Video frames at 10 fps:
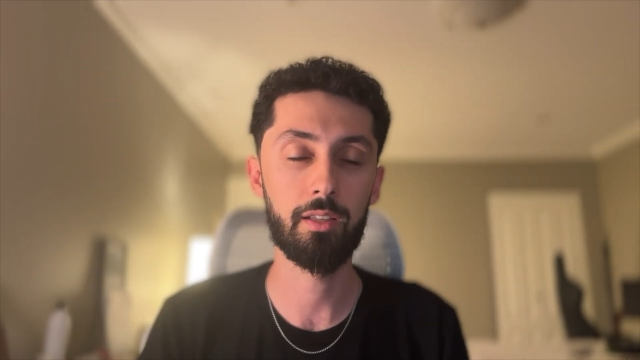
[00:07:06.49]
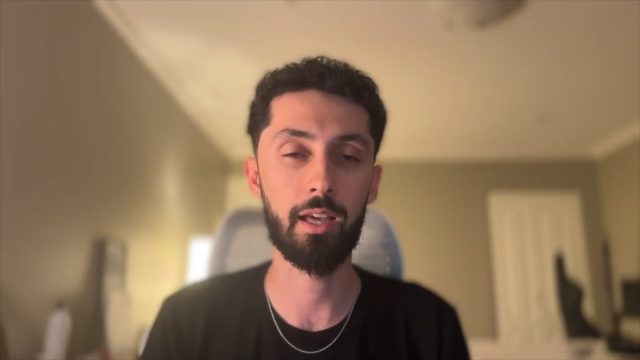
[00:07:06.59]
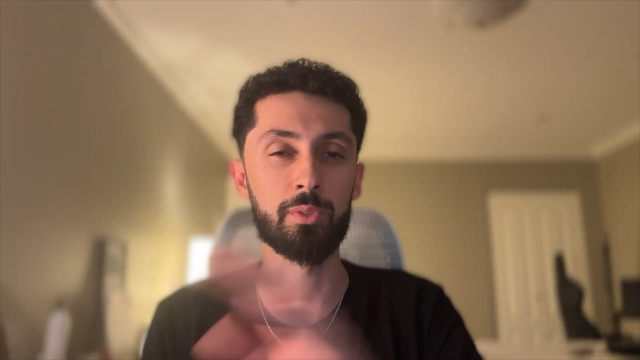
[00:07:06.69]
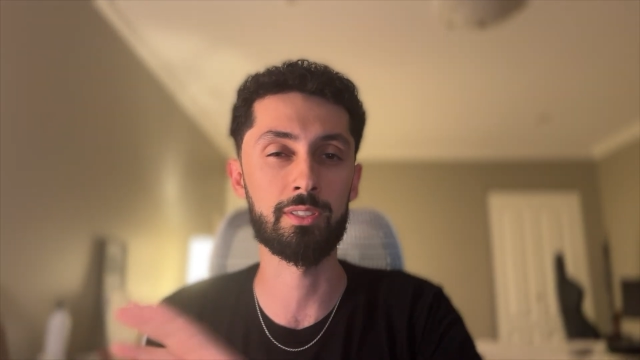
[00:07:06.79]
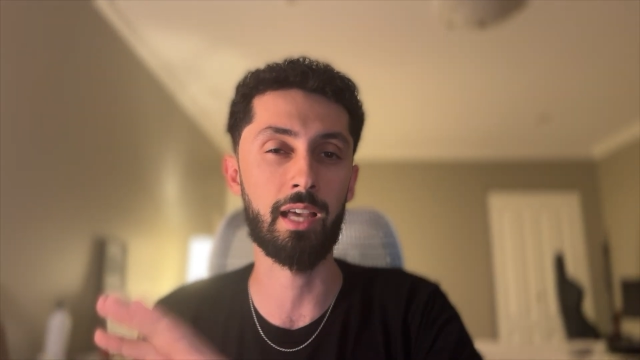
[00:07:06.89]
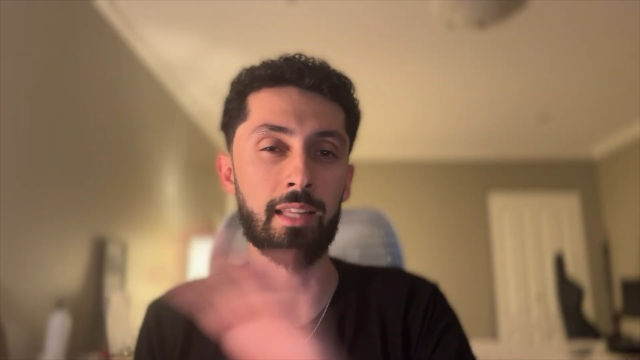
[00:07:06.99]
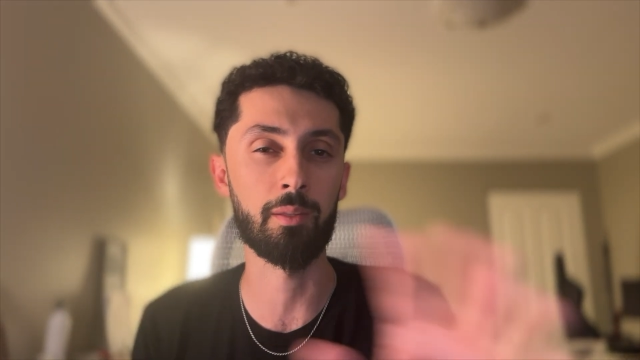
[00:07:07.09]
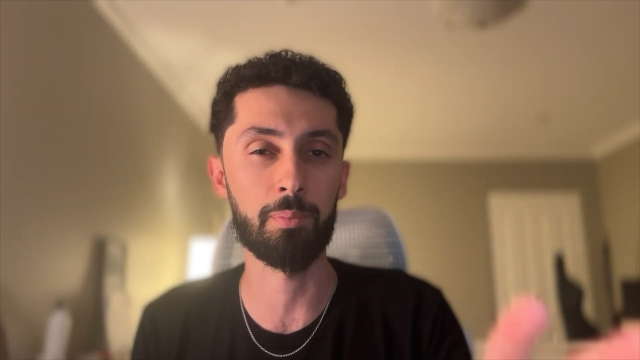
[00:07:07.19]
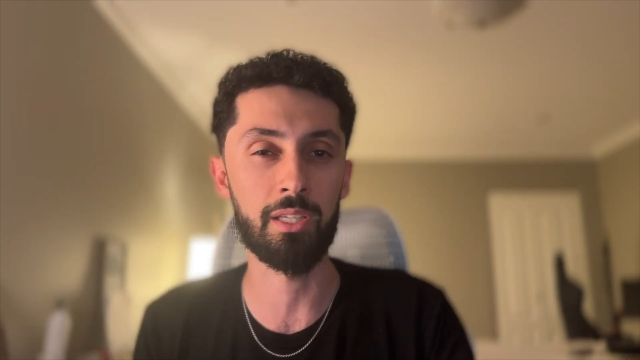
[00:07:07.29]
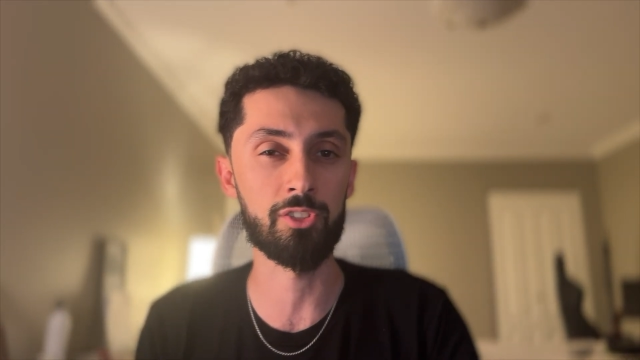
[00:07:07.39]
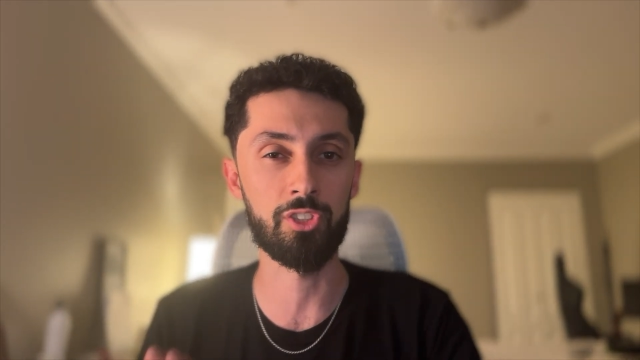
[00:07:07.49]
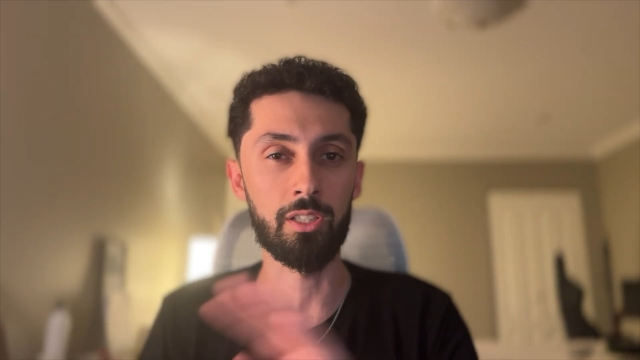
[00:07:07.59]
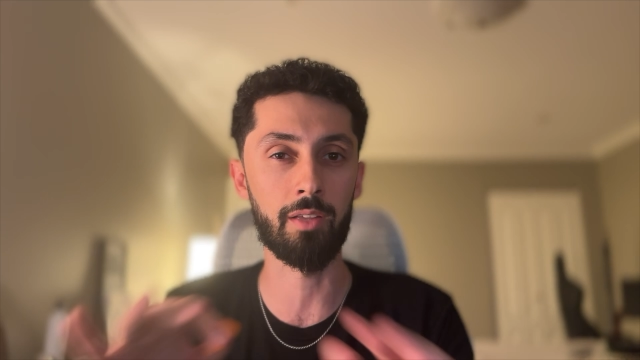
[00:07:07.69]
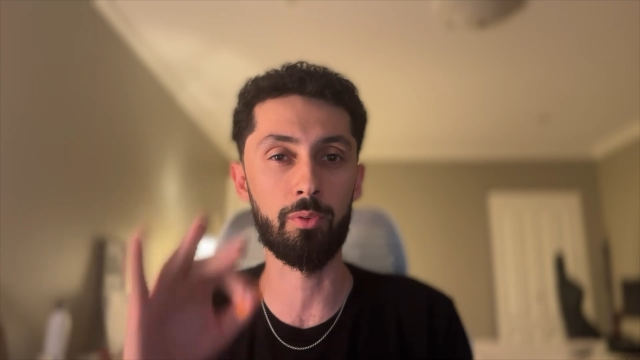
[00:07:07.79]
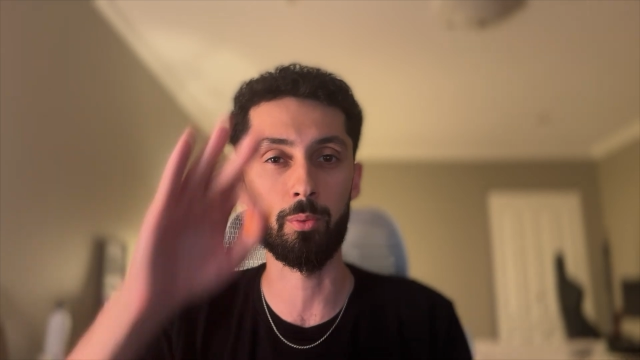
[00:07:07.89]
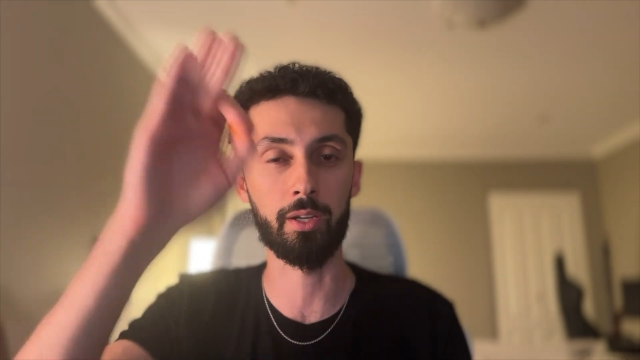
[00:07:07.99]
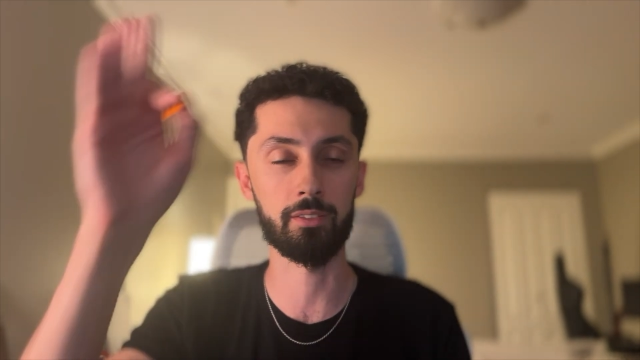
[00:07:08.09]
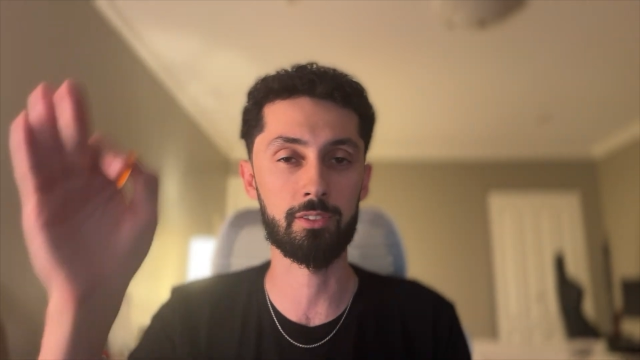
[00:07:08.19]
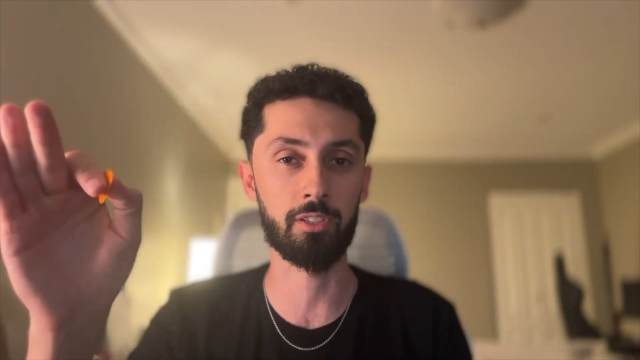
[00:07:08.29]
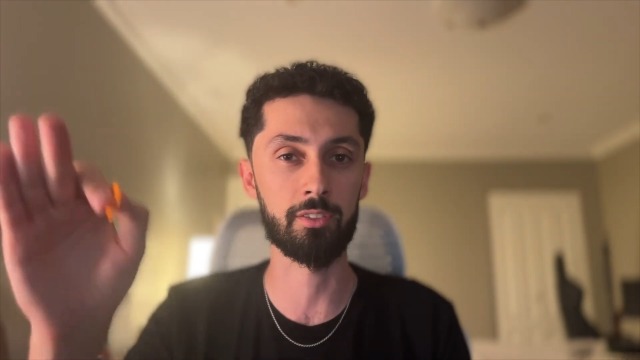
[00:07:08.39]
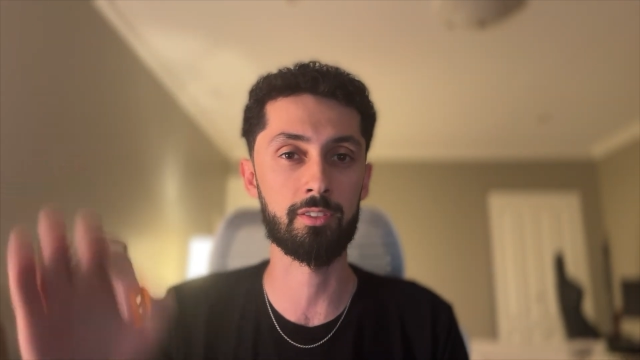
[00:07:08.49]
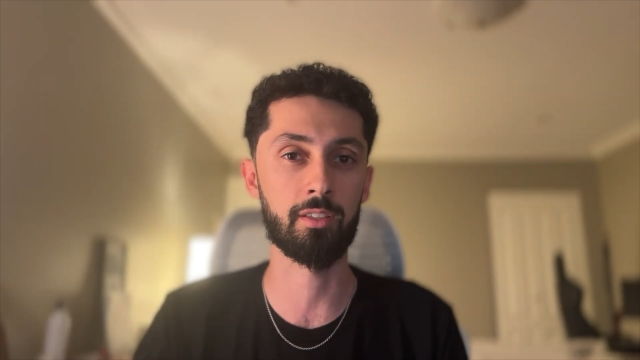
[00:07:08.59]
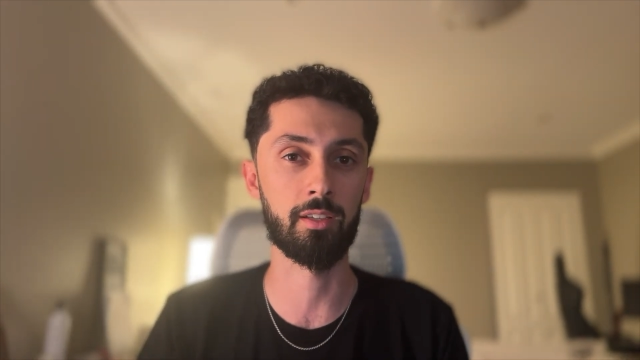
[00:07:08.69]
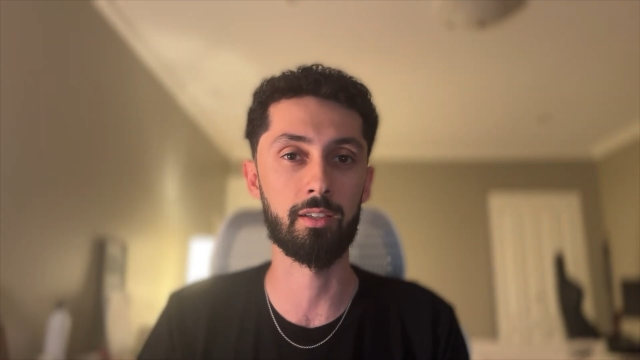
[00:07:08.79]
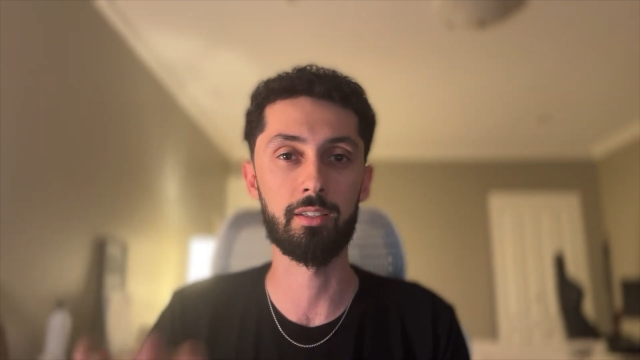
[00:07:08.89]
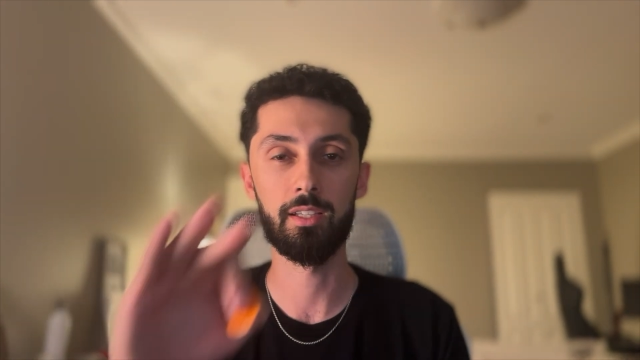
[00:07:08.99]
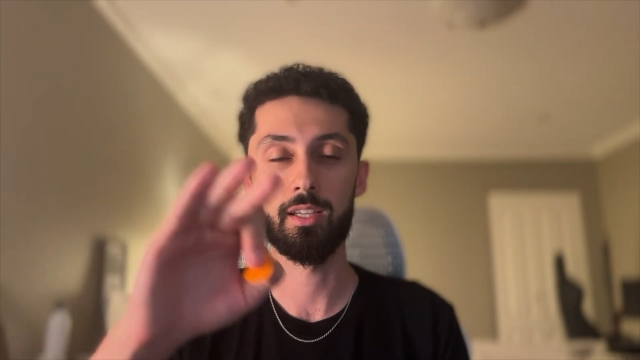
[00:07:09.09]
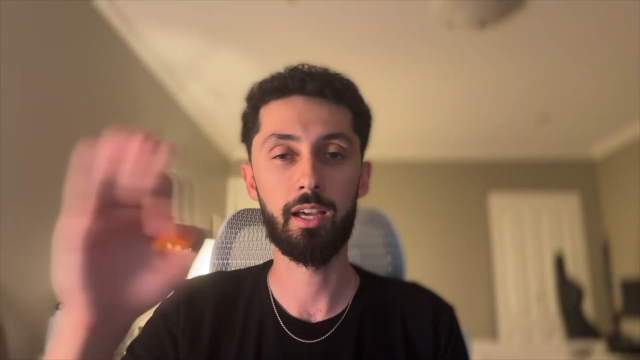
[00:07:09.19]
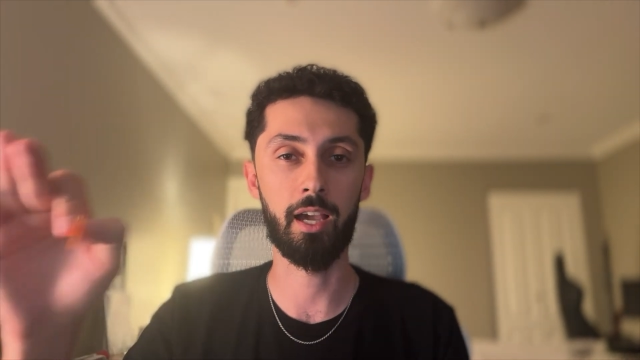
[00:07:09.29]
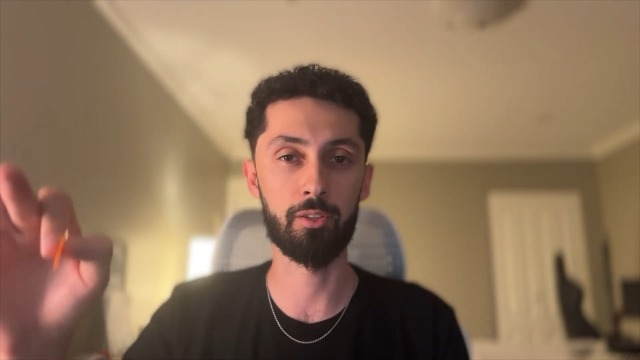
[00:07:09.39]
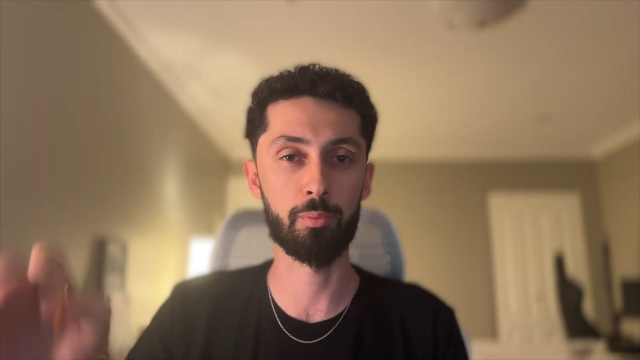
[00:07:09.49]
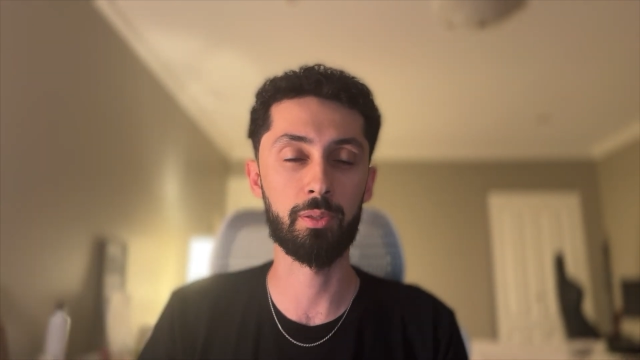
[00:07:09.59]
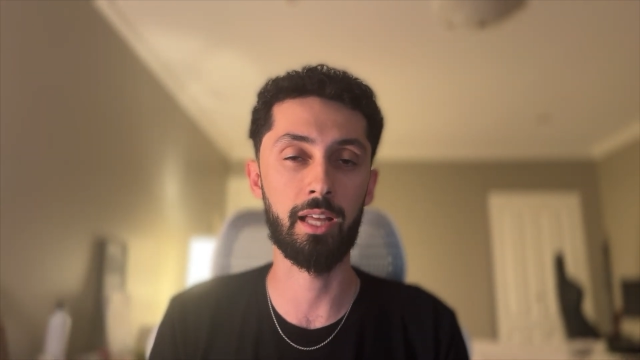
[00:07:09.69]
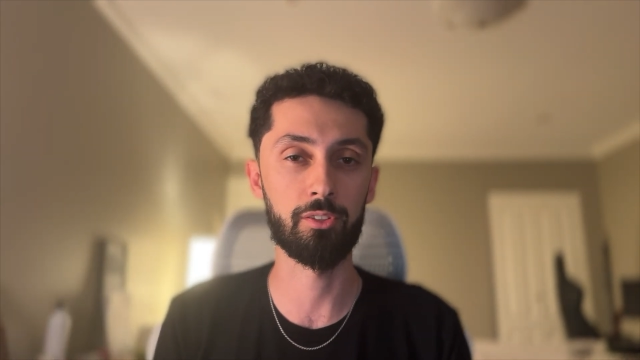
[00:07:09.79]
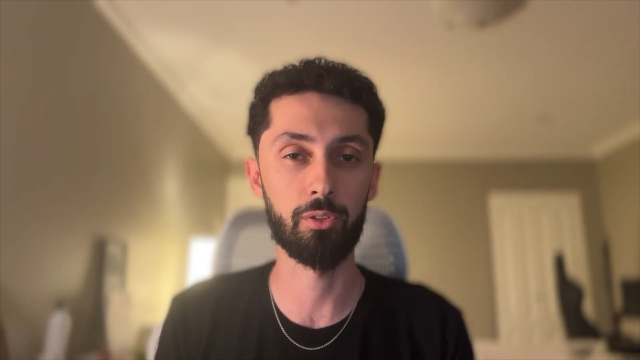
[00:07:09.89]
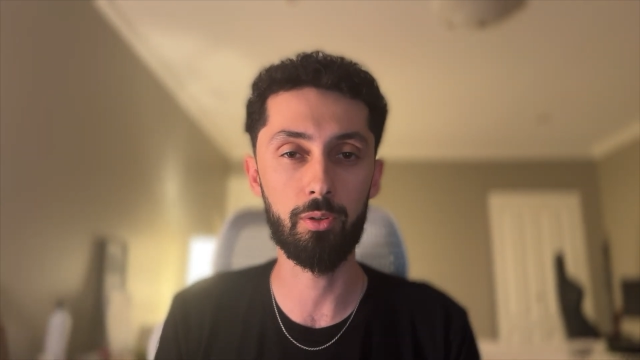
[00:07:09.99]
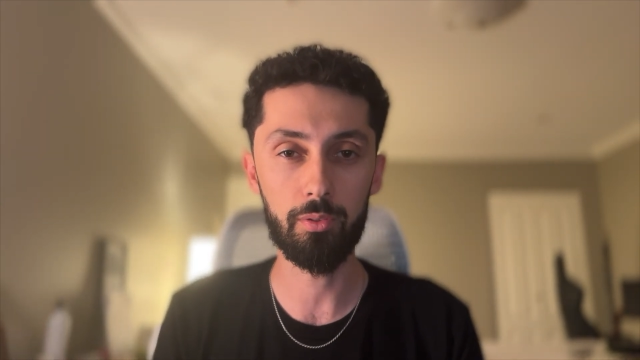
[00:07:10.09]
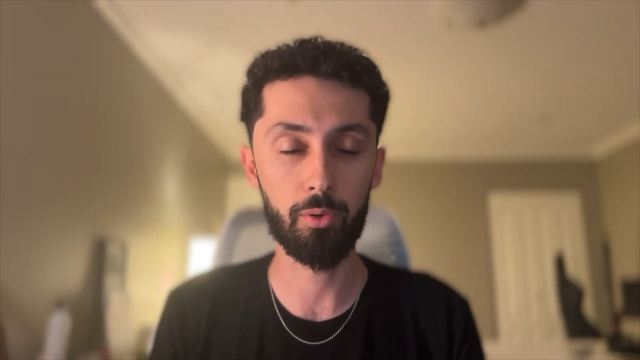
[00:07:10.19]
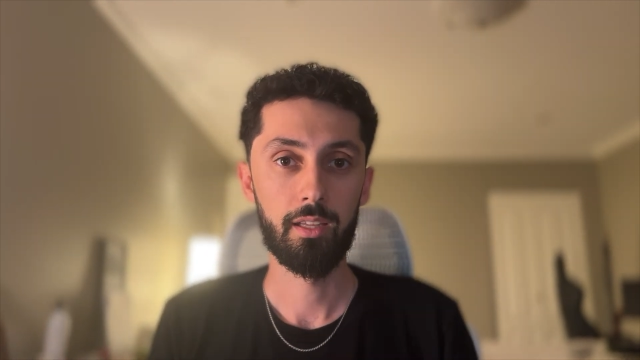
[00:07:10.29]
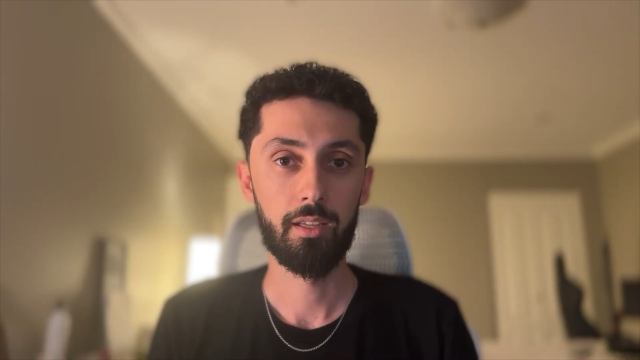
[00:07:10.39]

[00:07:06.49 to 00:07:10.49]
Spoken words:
It was at the PhD level where it starts to either plateau,